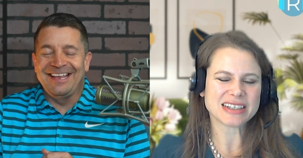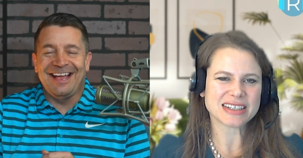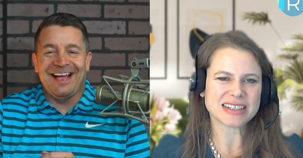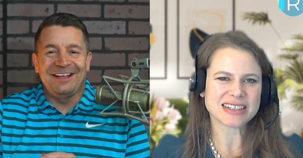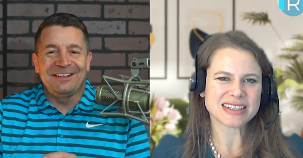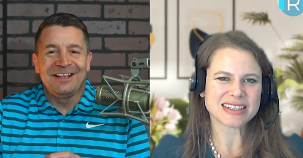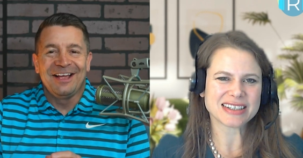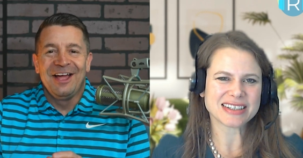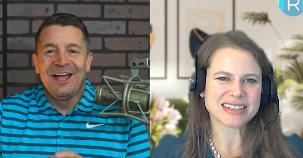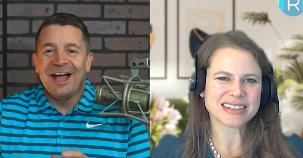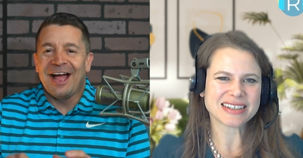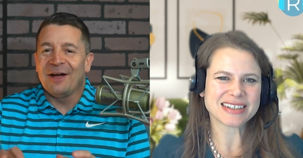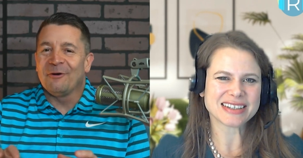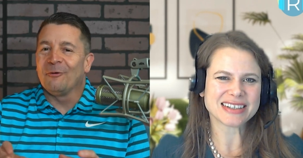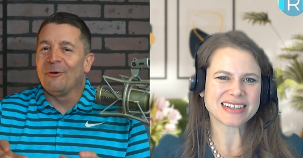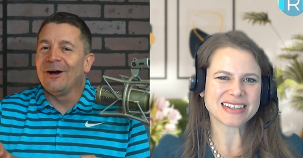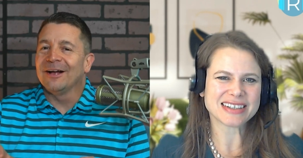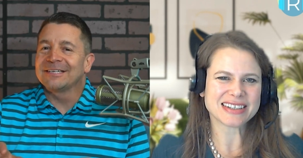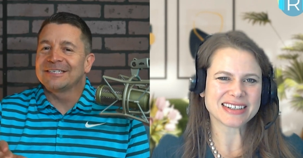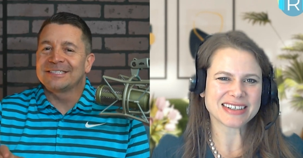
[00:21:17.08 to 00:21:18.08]
Speaker 1: I, I
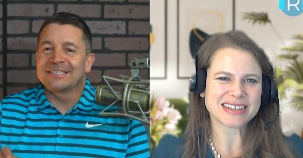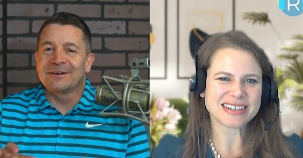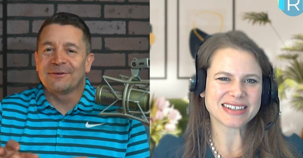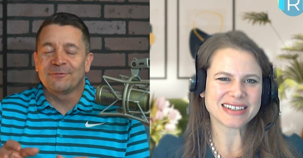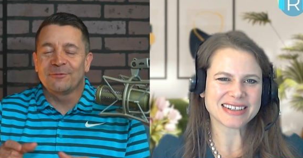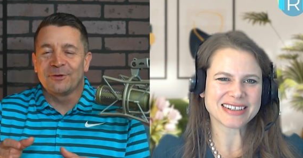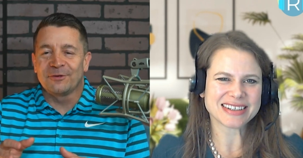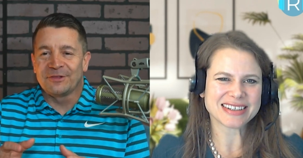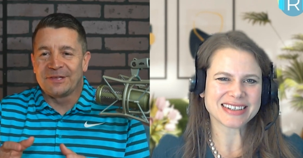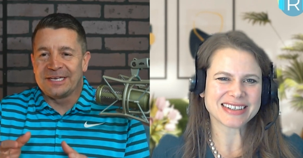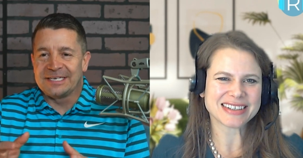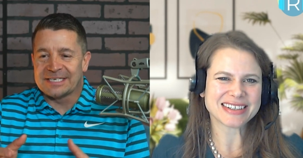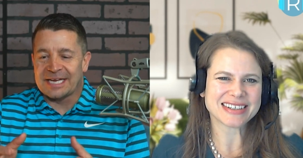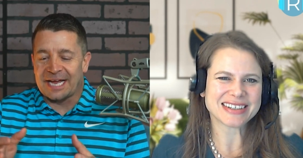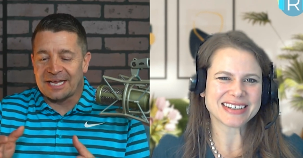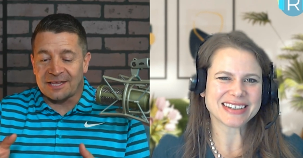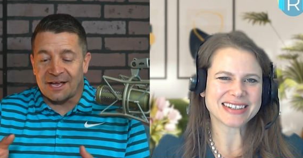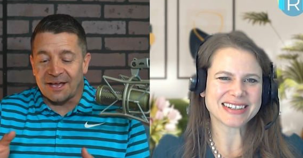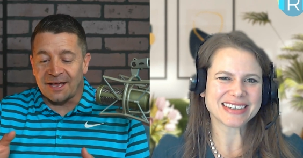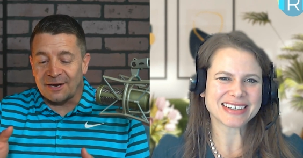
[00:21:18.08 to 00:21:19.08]
watched several of these. I
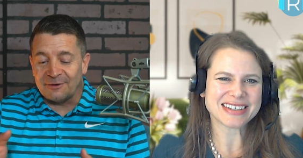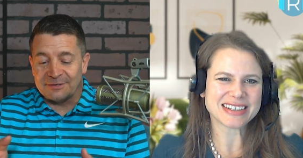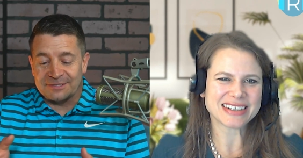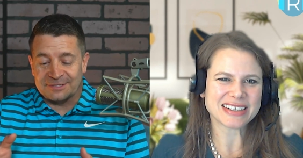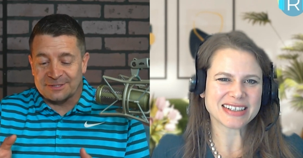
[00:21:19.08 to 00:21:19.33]
thought I was